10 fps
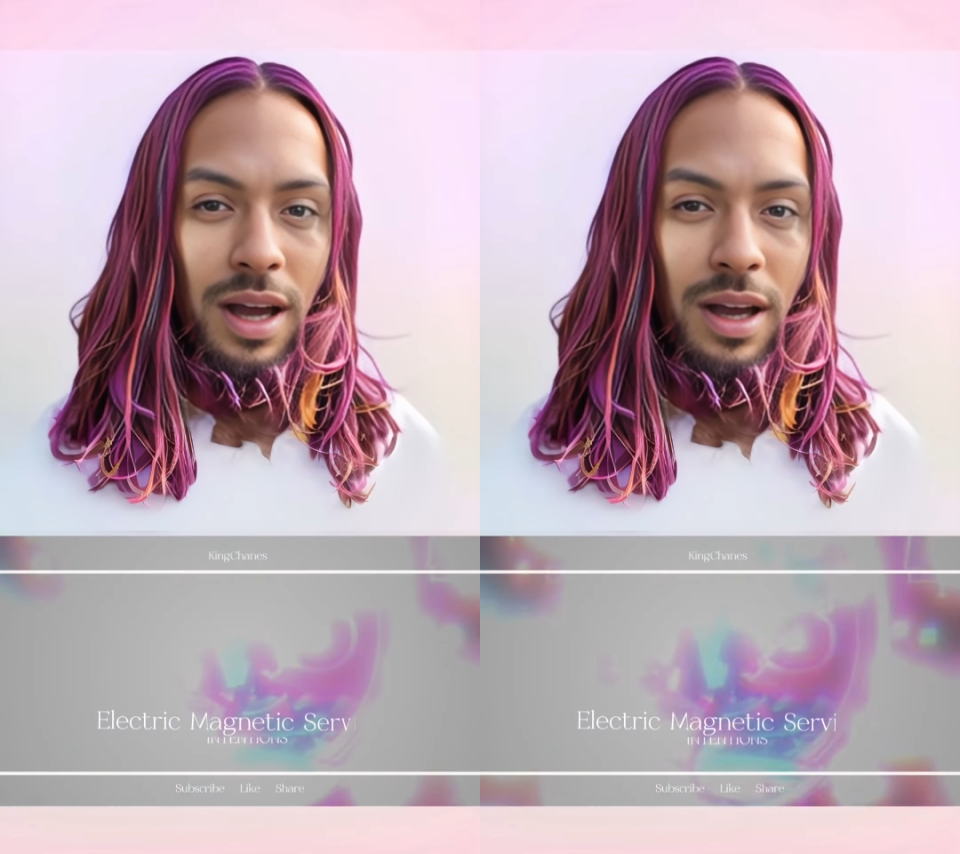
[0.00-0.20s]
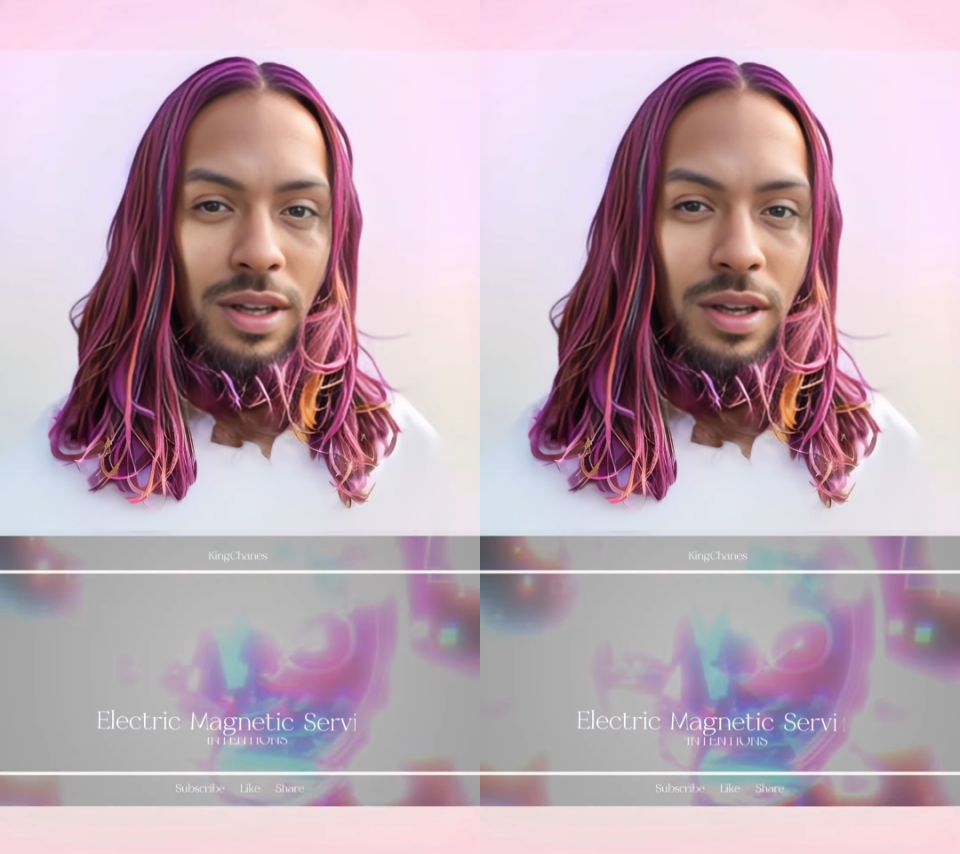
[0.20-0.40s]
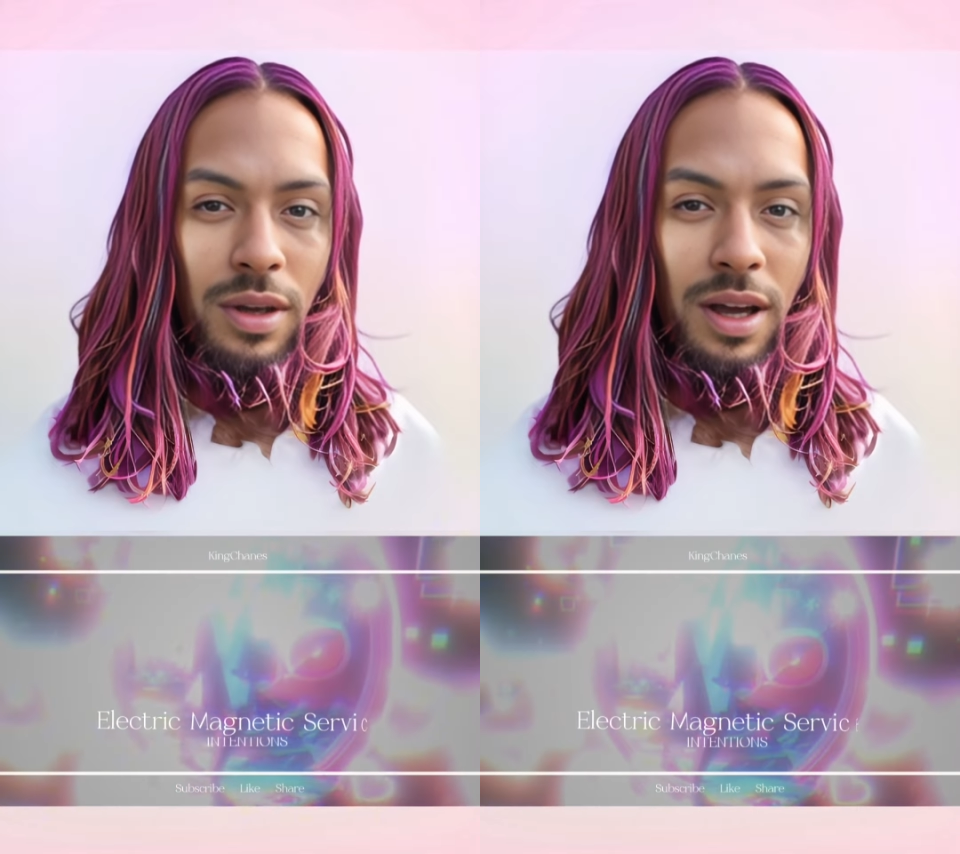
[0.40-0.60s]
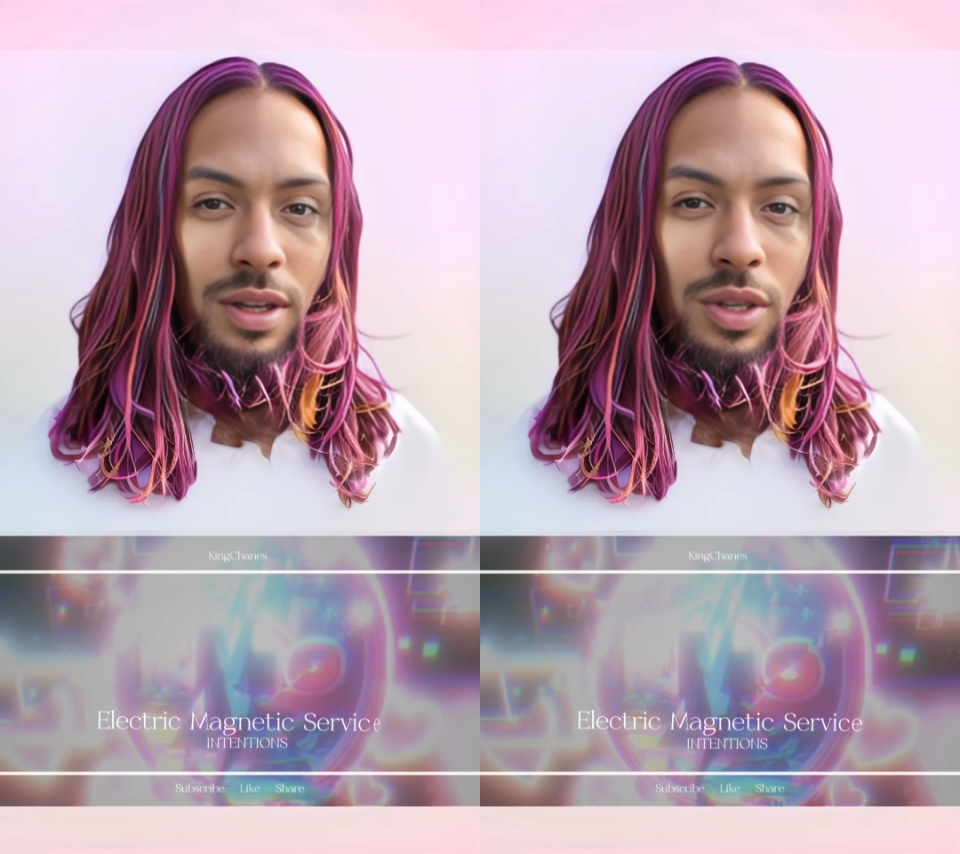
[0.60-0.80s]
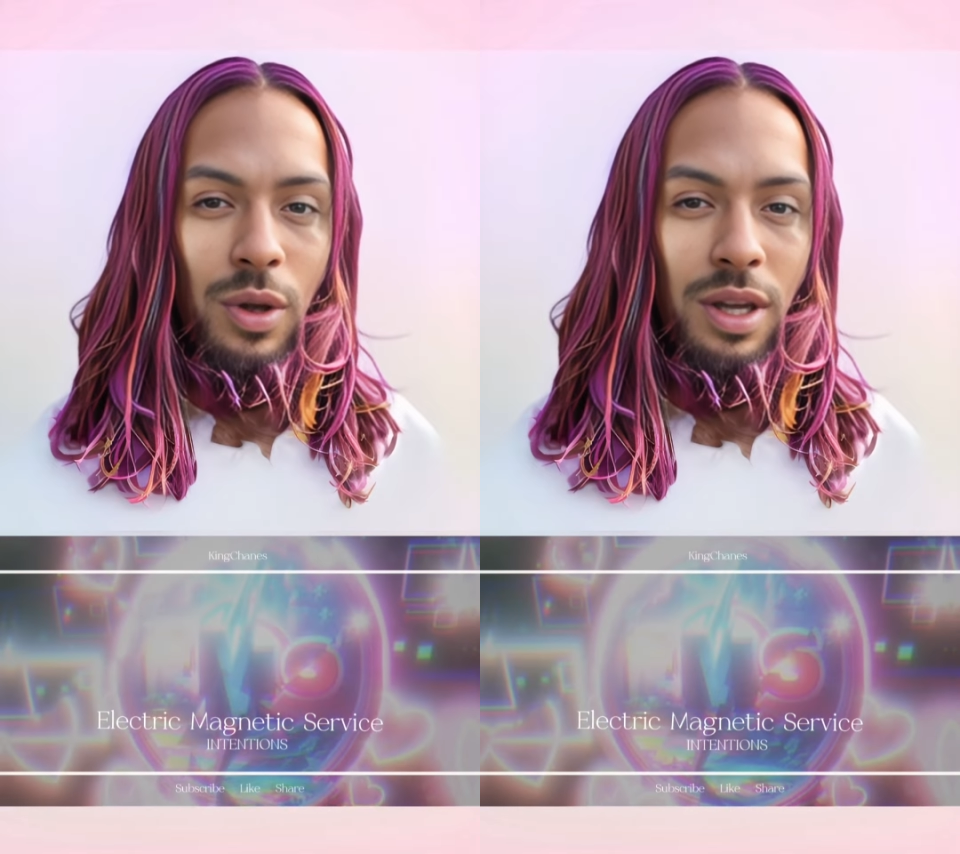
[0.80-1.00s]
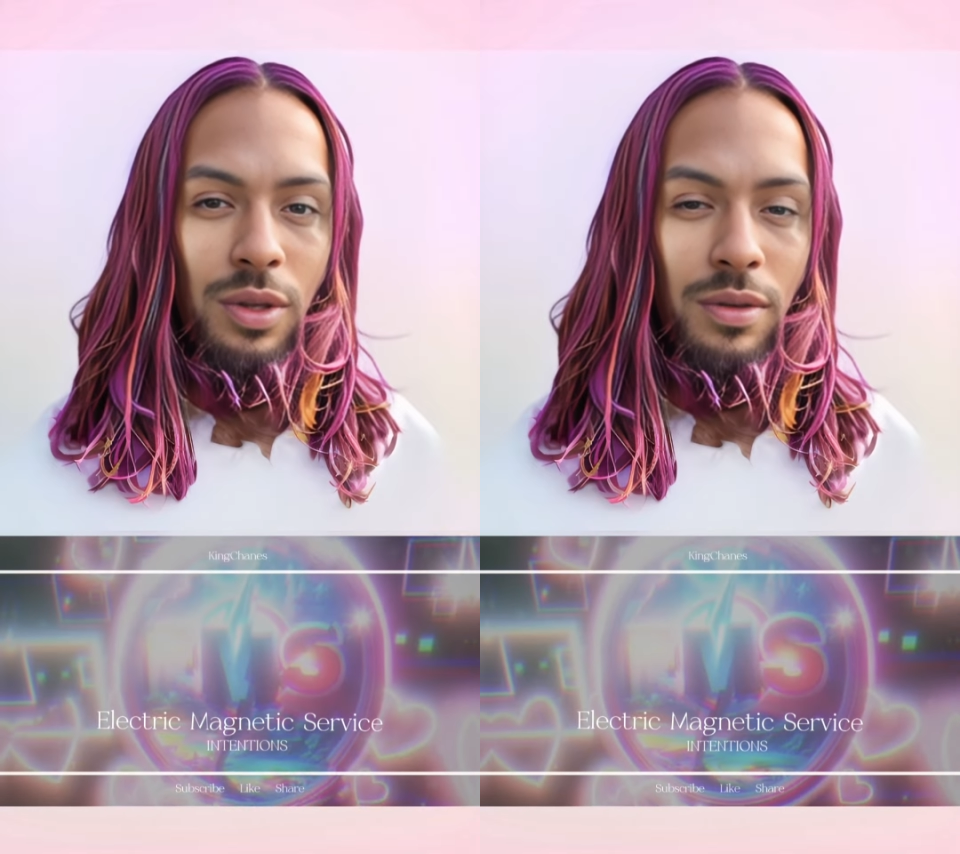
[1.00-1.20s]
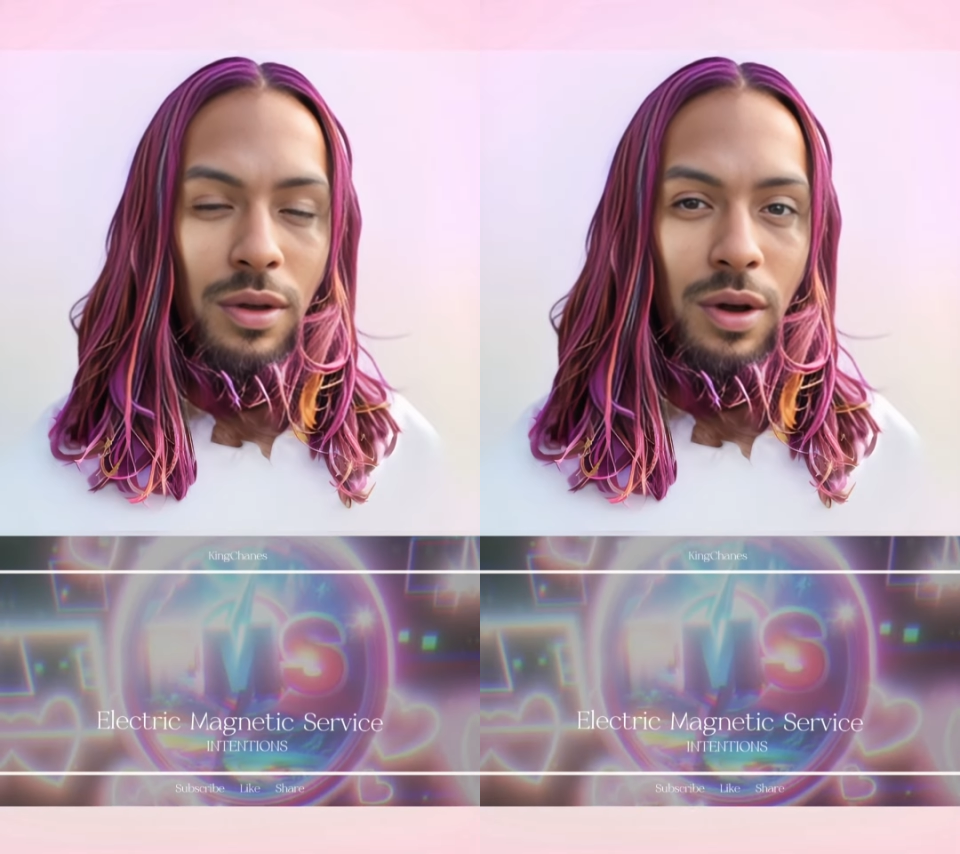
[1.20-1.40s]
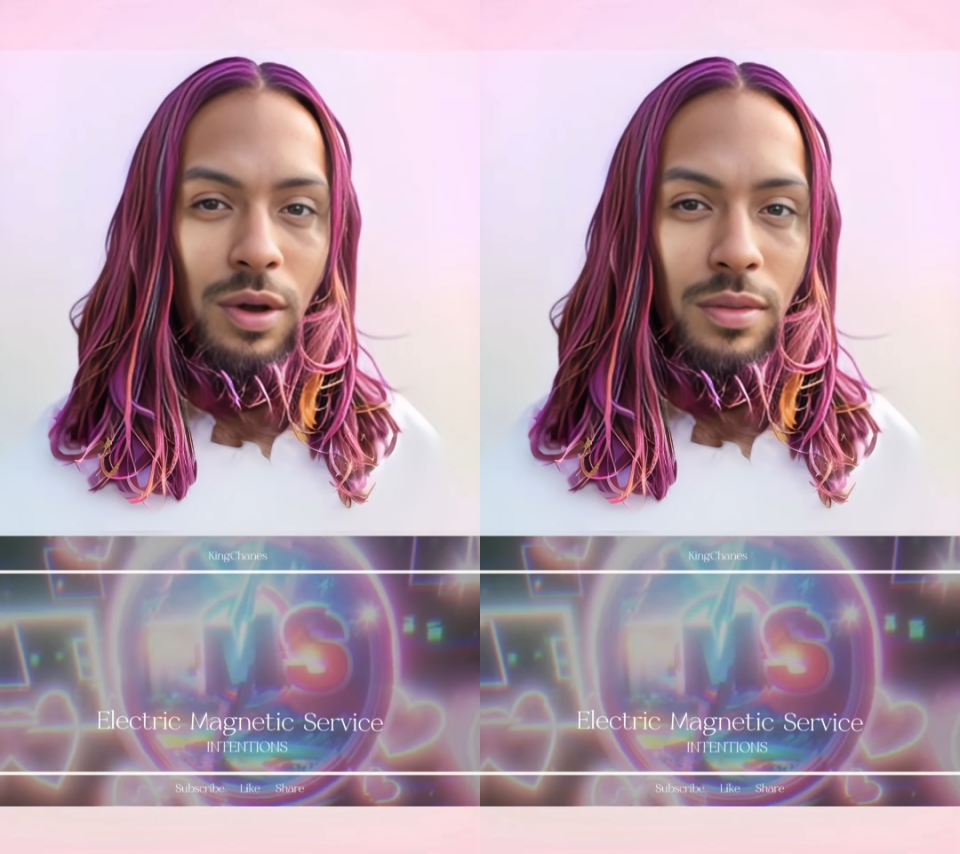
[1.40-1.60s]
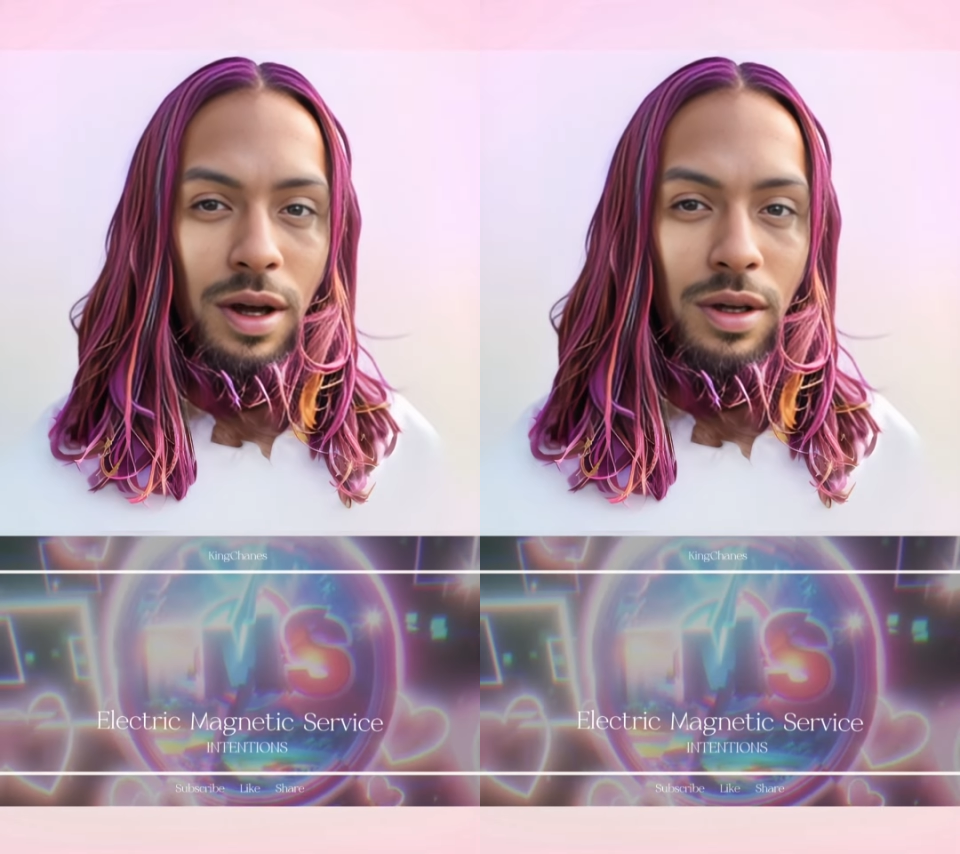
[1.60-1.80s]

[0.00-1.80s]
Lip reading: activate, transform,